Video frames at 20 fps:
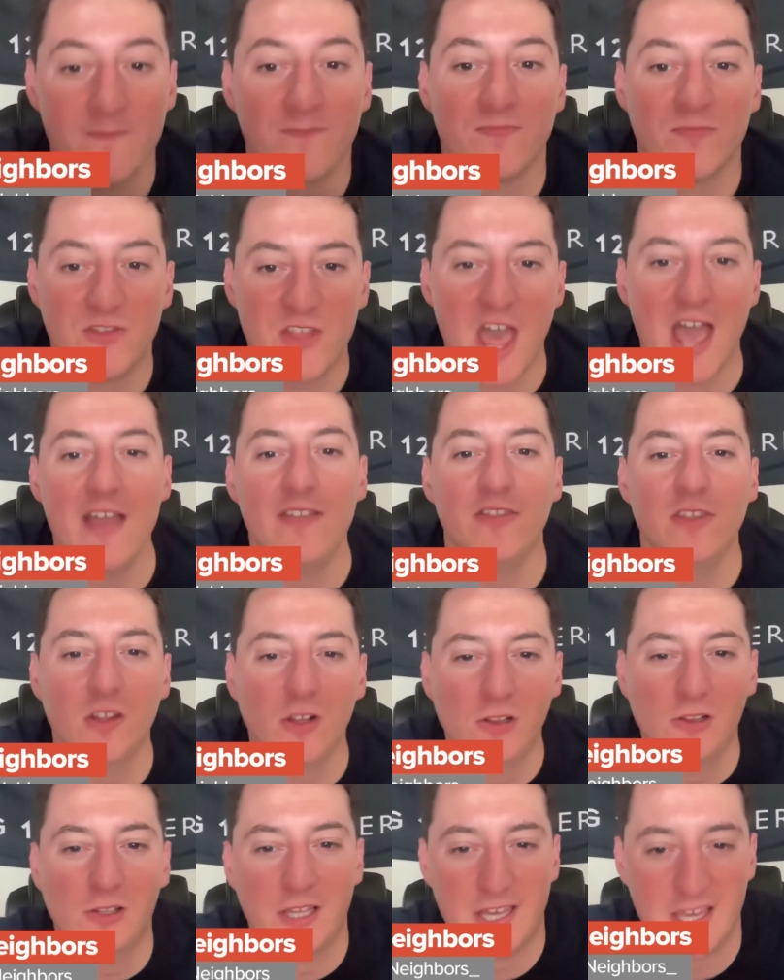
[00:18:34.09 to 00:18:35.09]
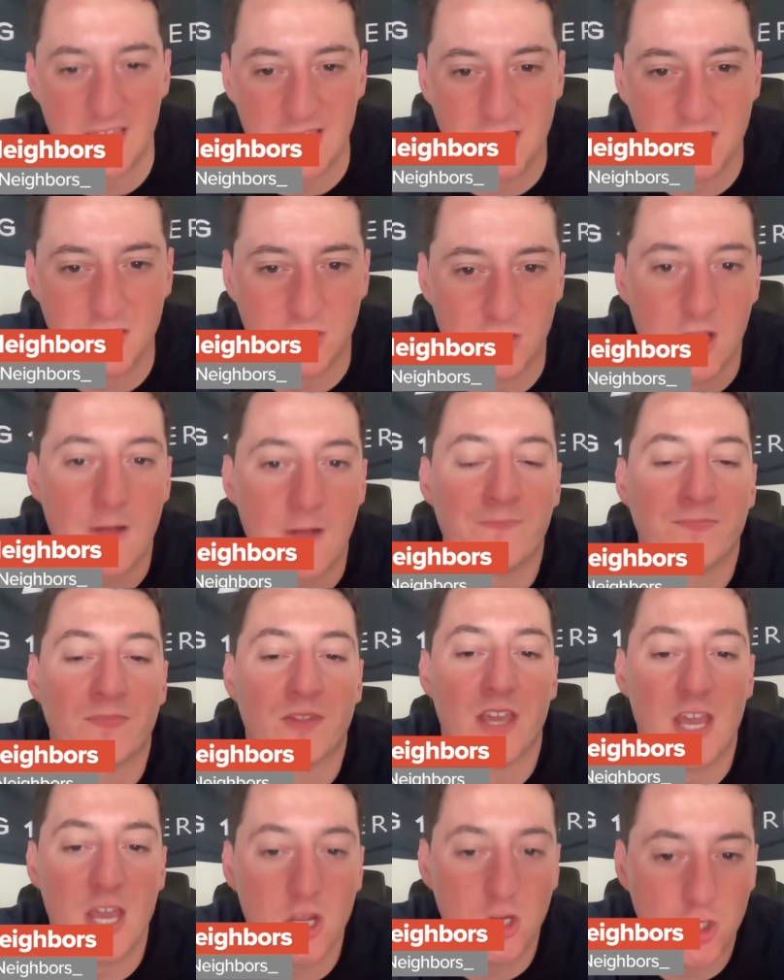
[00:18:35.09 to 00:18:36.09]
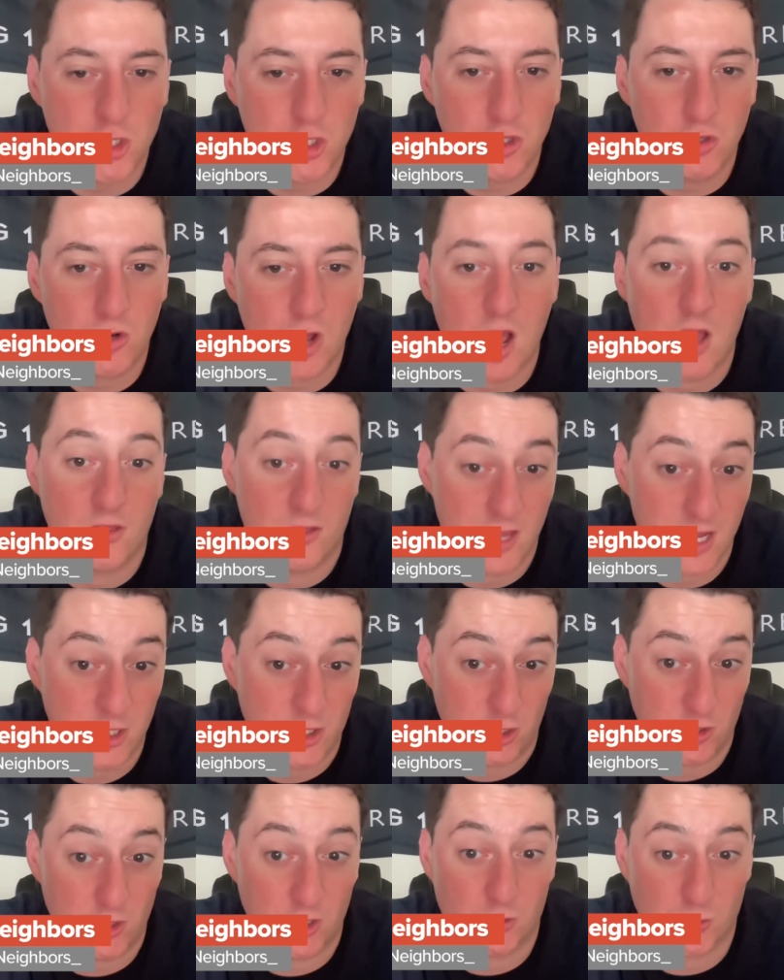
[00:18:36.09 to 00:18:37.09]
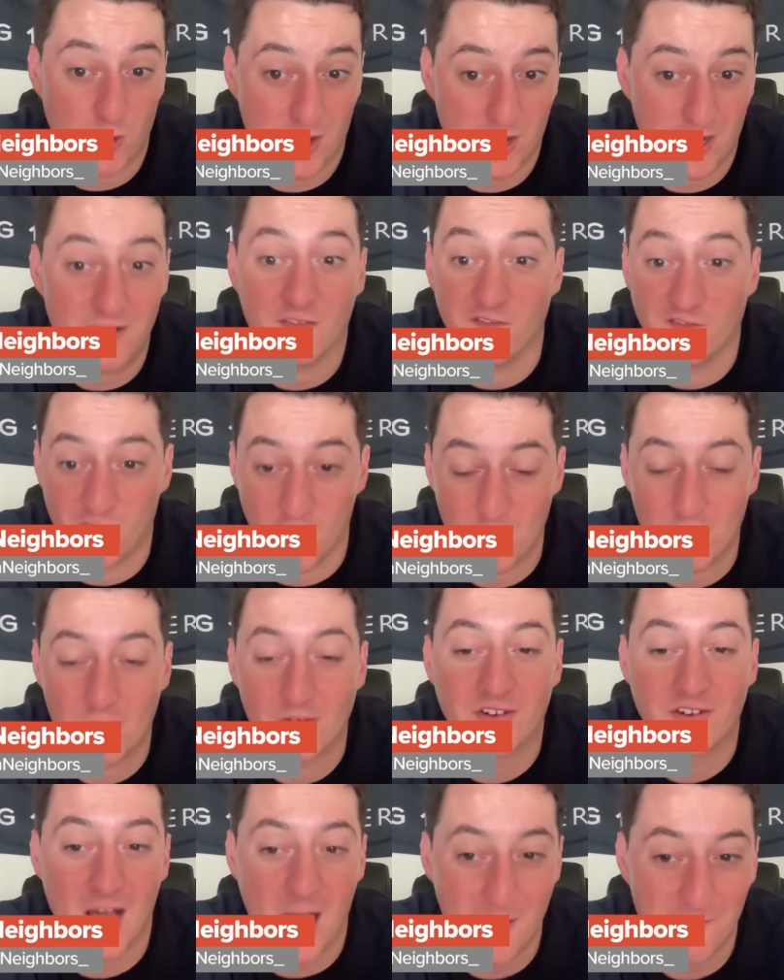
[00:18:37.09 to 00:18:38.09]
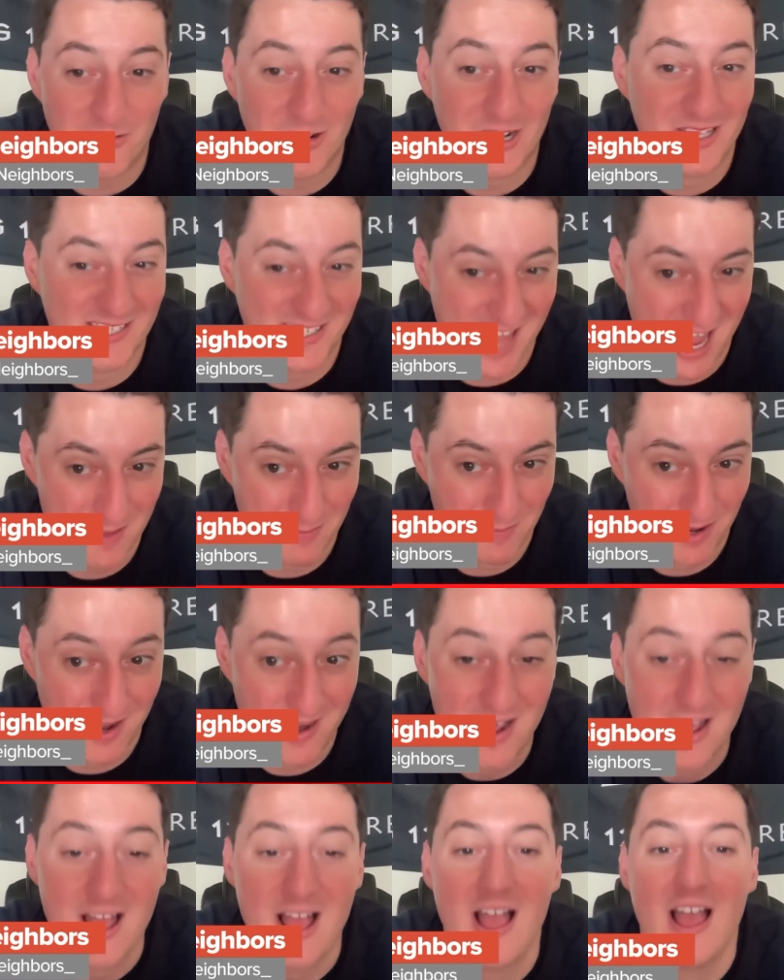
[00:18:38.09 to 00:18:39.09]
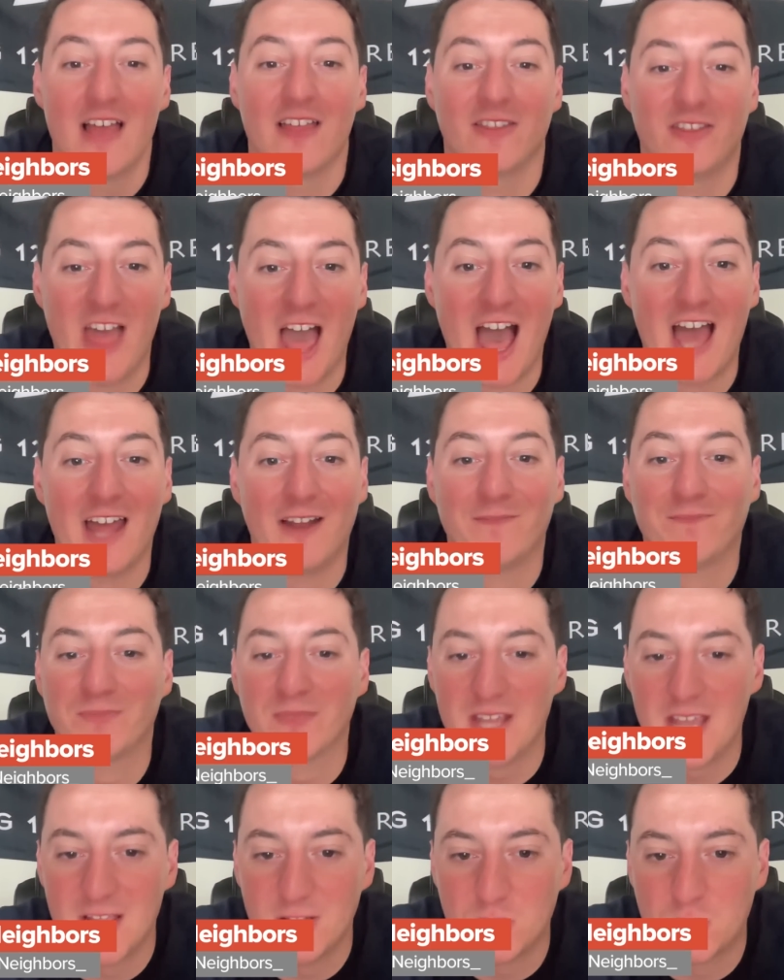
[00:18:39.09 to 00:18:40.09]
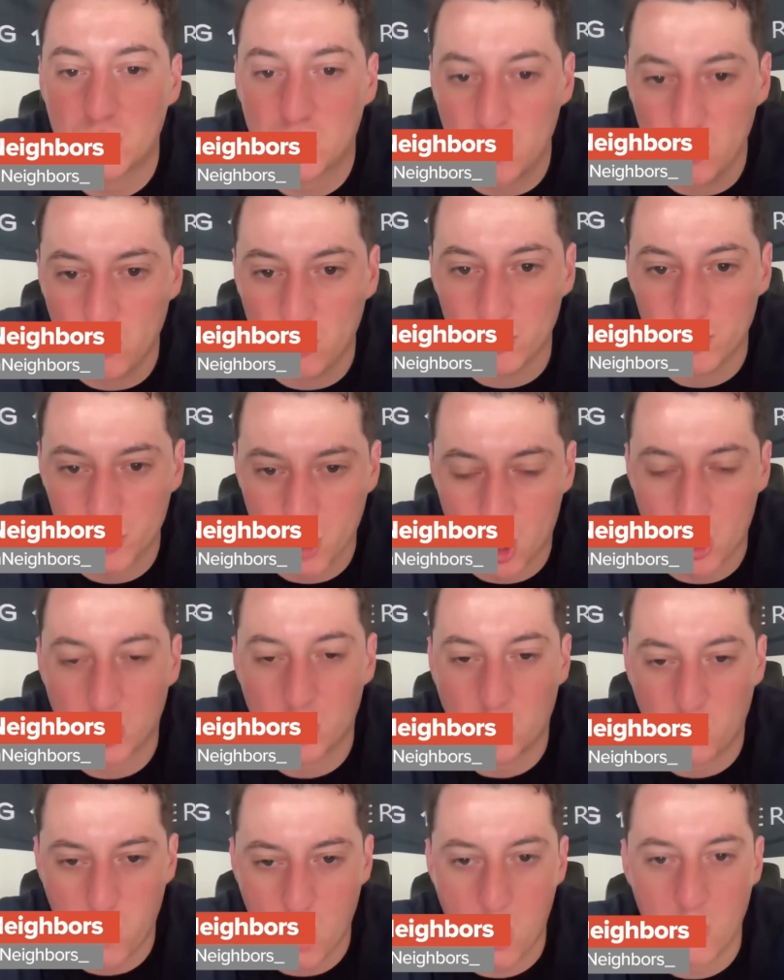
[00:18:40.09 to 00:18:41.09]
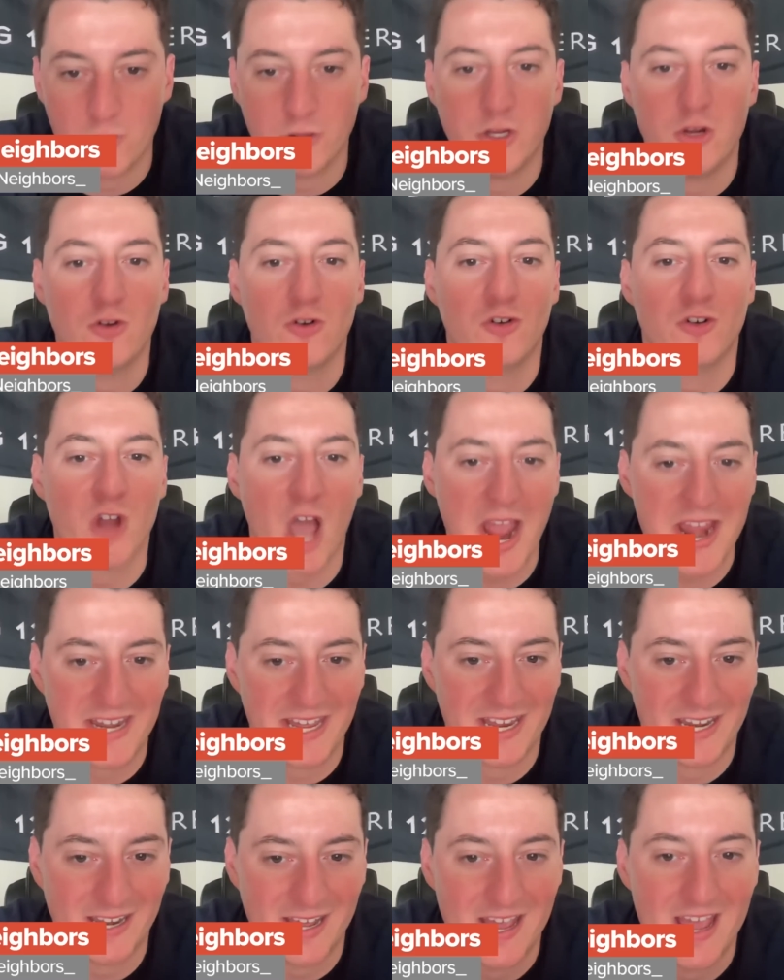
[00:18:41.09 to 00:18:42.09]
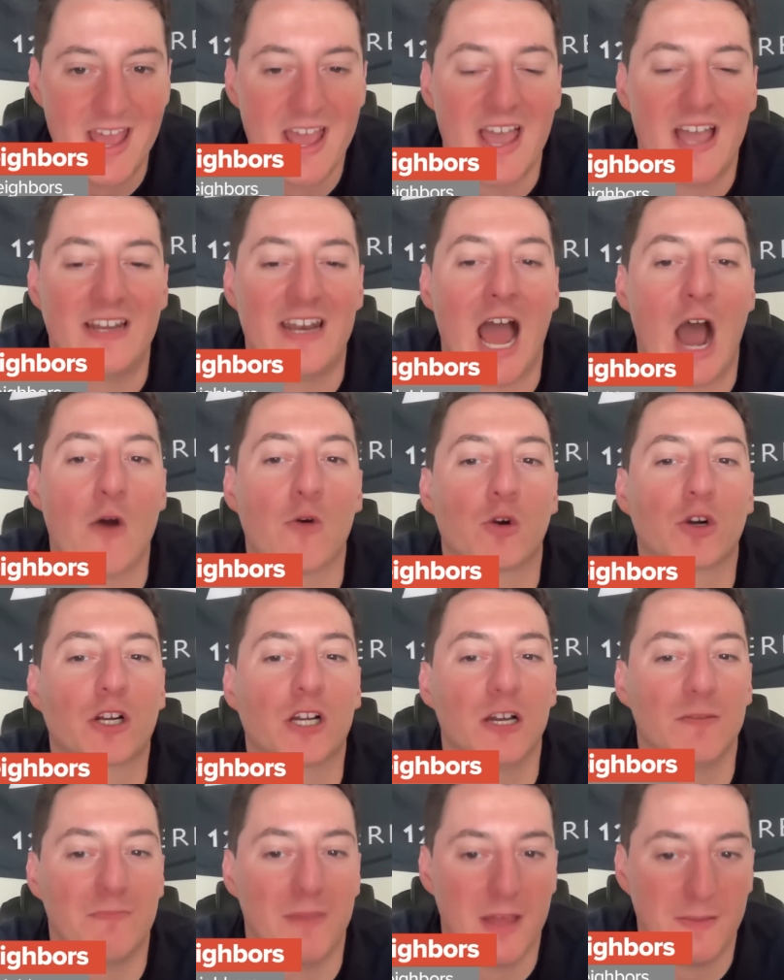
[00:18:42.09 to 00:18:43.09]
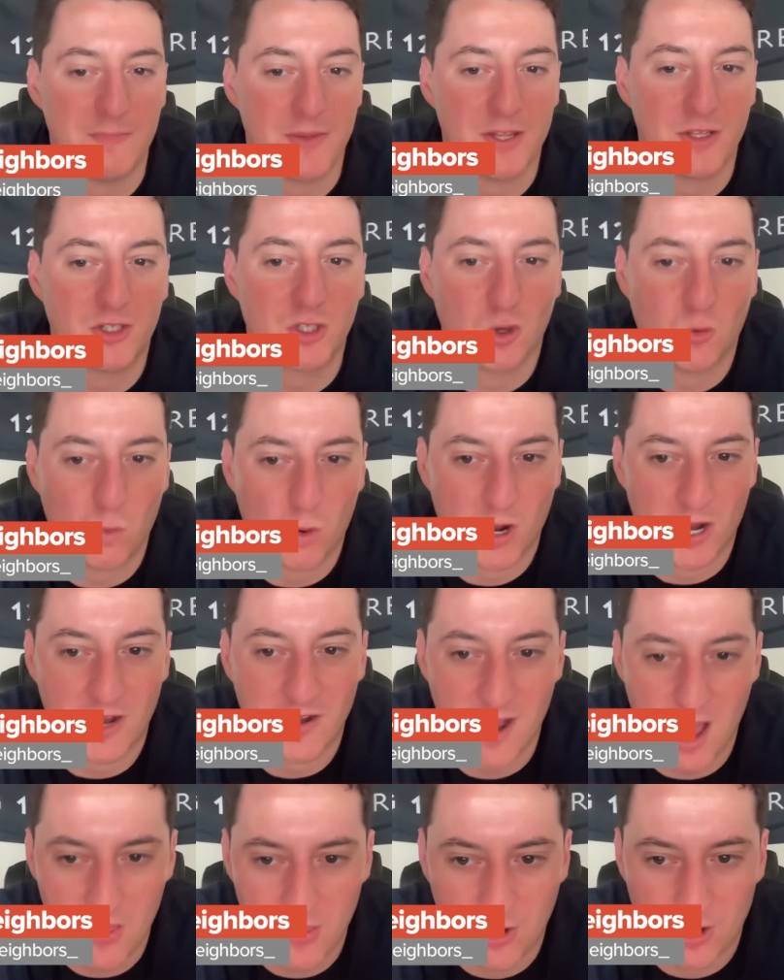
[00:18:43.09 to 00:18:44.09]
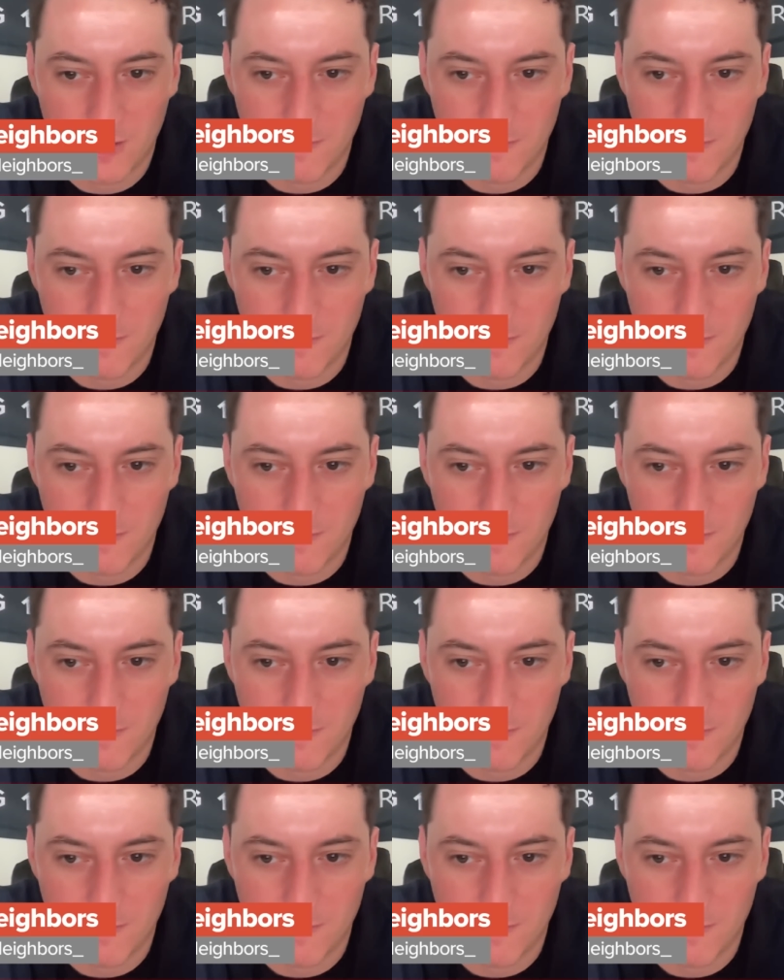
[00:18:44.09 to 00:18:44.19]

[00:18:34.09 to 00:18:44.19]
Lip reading: Then the league's issued the dreaded vote of confidence statement that its schools are, quote, united in our commitment to one another.